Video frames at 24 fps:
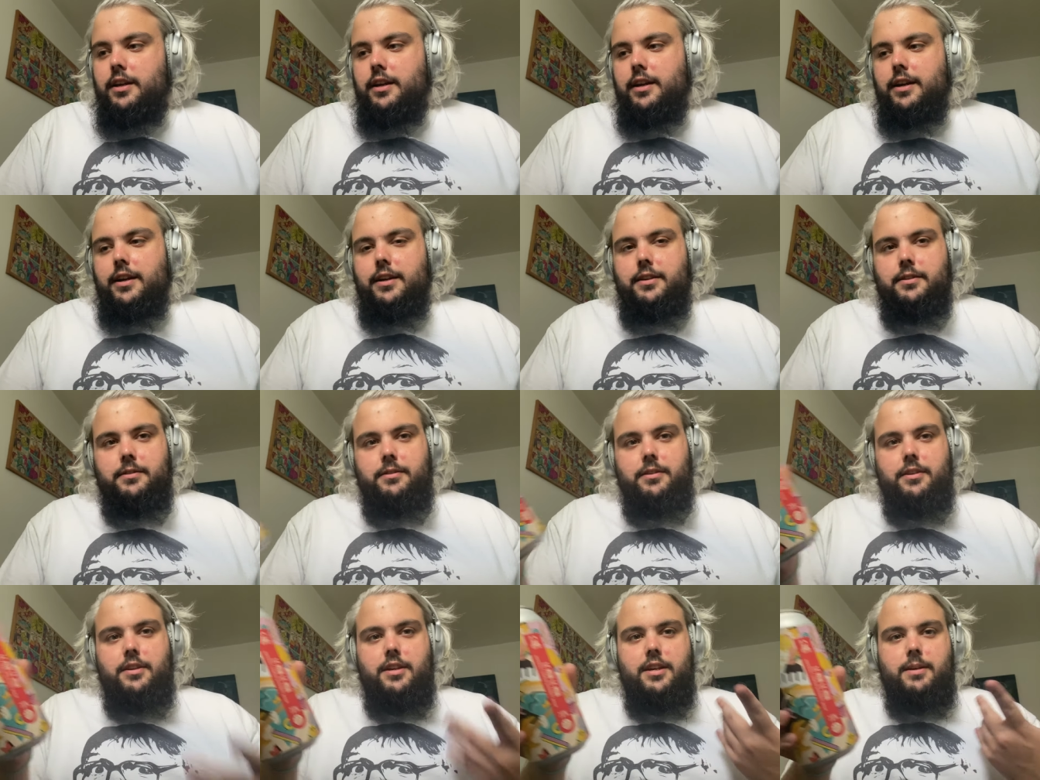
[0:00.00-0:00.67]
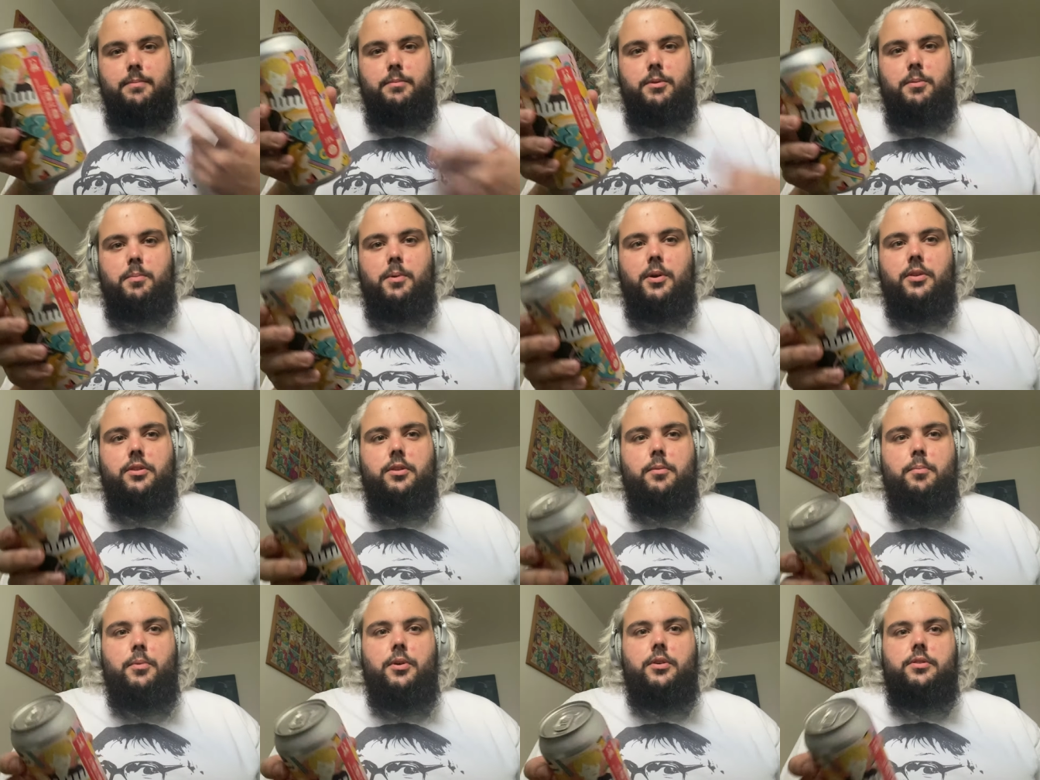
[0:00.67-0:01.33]
and the name them
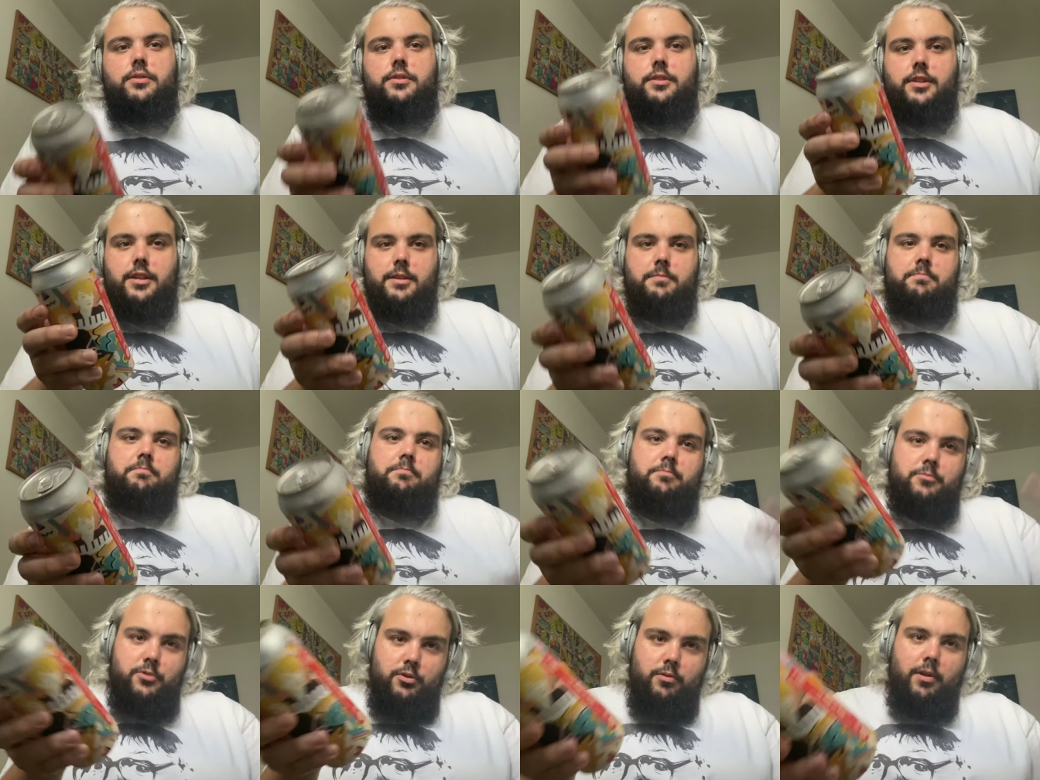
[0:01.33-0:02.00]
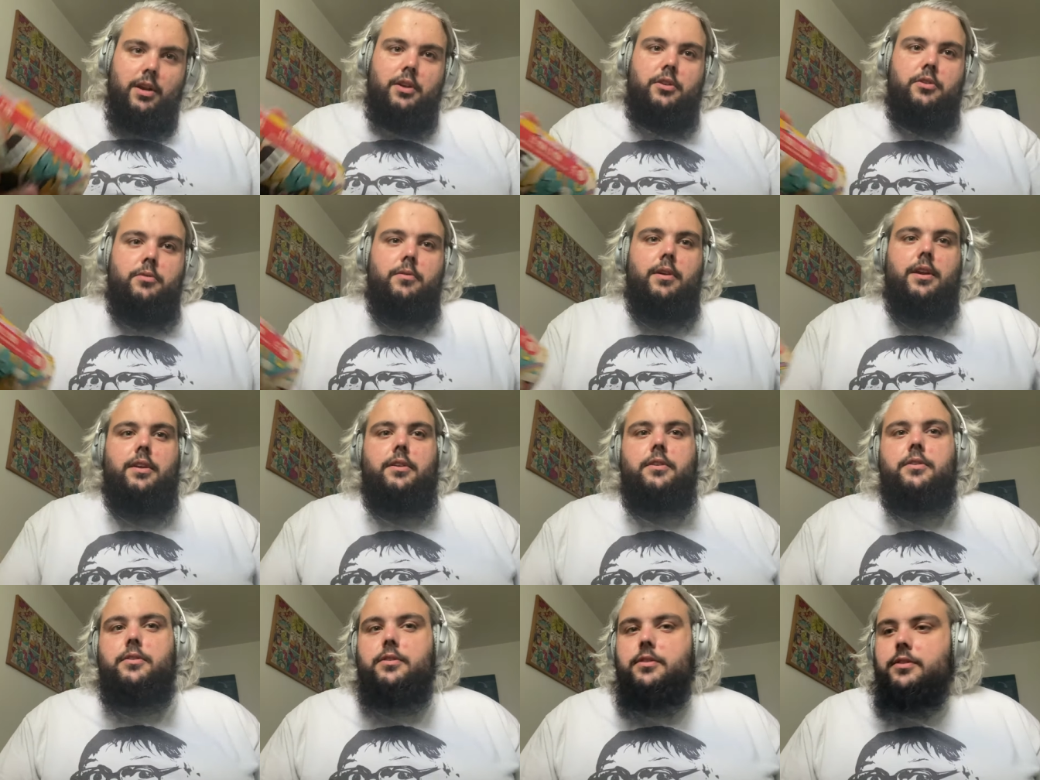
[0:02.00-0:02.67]
Mon the Mons like Duran
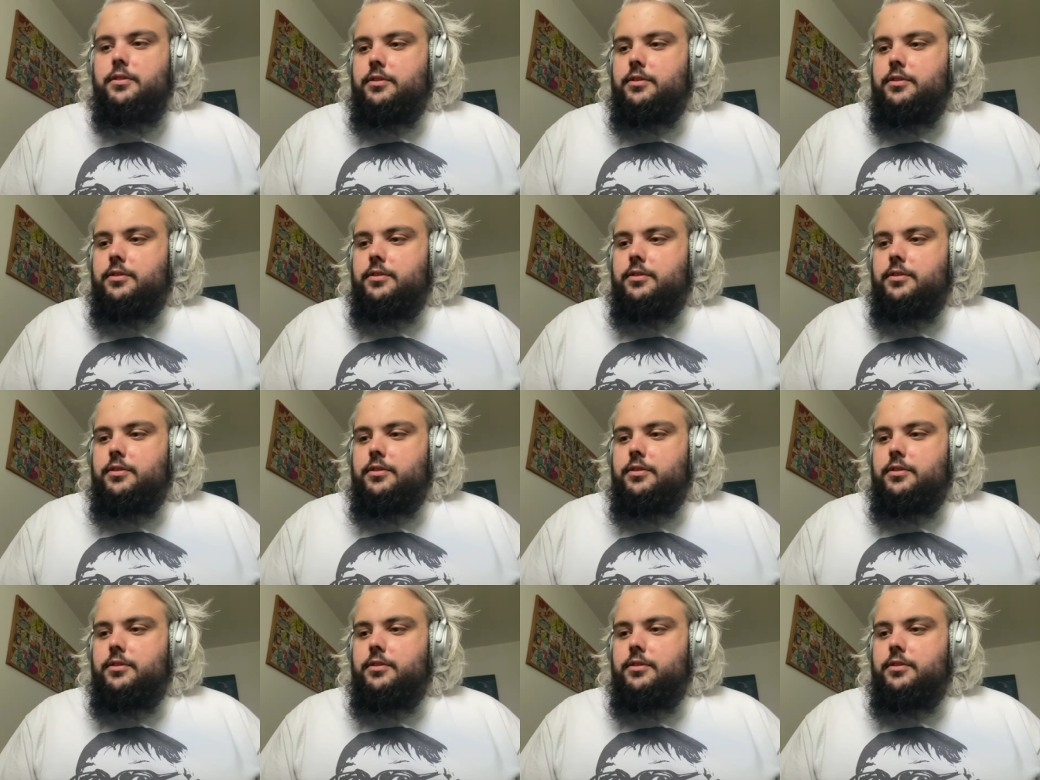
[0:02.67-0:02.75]
Duran.